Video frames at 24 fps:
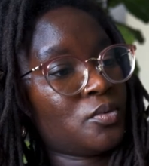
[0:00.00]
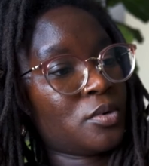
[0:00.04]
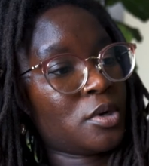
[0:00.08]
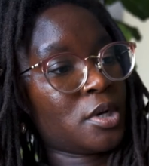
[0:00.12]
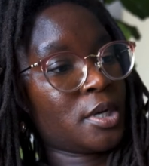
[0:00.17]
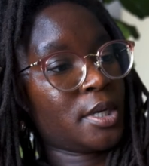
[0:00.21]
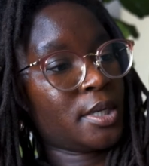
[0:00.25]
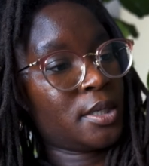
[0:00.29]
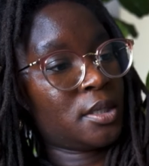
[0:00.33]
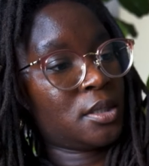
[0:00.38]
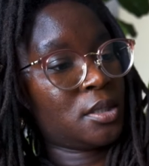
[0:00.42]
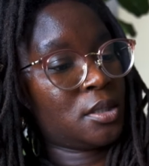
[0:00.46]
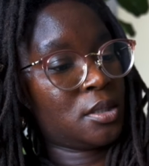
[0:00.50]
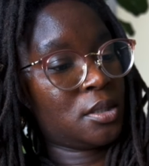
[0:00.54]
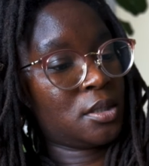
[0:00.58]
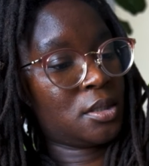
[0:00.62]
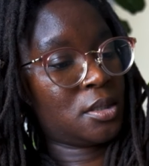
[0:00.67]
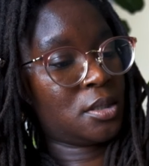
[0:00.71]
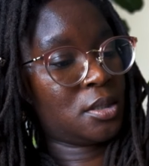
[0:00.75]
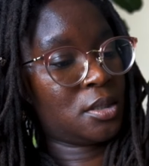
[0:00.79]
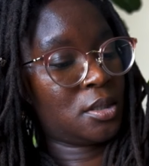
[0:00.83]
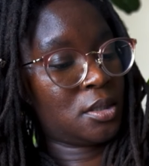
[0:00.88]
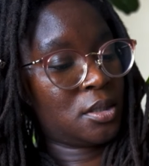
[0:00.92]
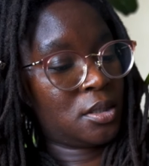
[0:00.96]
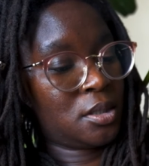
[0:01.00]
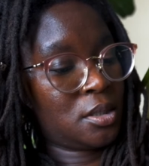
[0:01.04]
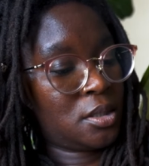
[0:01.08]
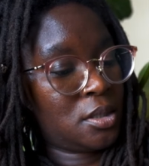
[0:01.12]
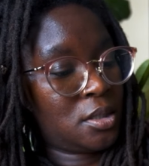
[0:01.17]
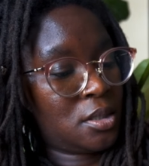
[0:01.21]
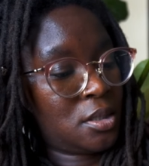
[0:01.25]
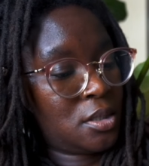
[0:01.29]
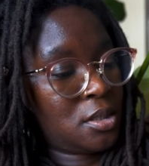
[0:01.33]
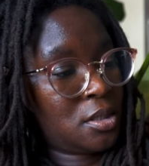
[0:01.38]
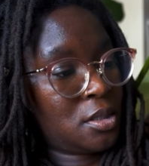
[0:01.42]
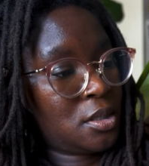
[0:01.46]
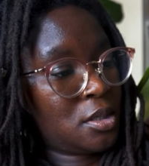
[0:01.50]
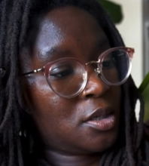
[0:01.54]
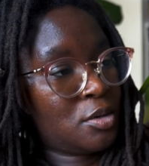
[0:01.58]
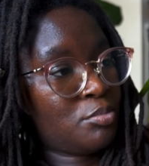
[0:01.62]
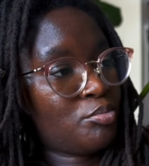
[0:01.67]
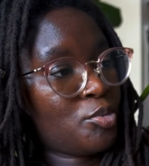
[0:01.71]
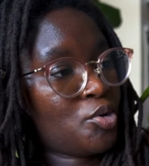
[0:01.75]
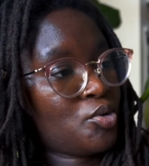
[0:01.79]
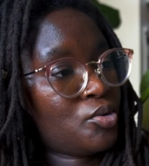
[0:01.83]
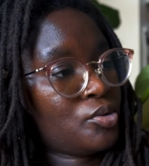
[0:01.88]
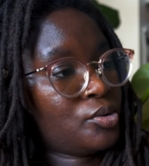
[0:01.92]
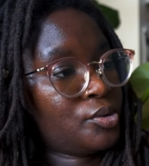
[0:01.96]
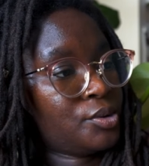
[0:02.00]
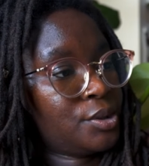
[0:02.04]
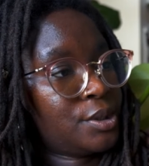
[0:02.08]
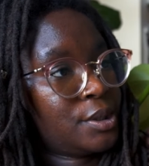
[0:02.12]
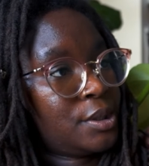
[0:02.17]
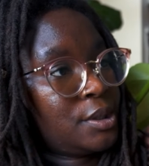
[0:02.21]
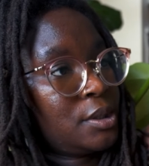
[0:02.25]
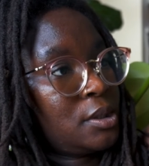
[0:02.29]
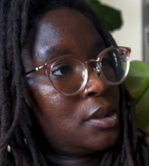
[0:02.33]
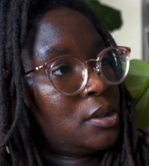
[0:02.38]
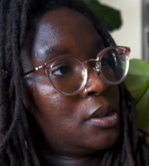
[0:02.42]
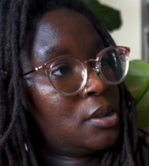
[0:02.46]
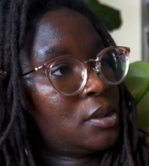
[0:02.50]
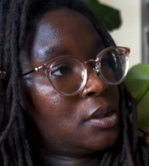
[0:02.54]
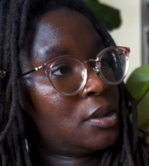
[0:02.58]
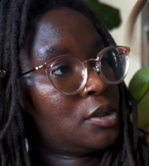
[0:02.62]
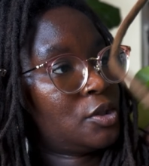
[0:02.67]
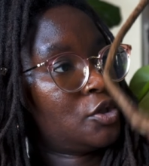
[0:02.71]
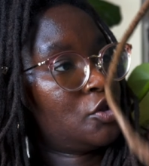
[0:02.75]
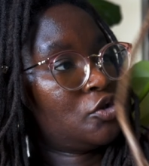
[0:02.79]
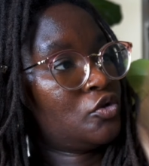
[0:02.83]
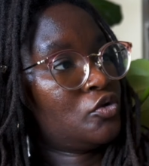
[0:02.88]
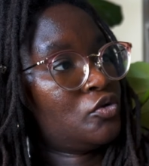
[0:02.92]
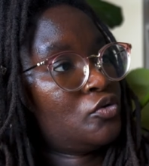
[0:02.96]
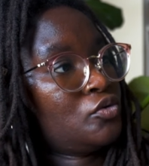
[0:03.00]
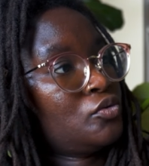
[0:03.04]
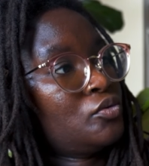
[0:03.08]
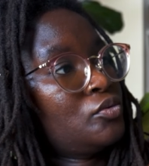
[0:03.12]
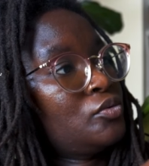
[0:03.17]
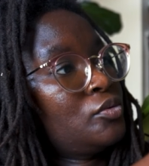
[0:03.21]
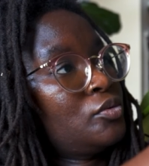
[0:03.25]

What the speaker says: want mold to,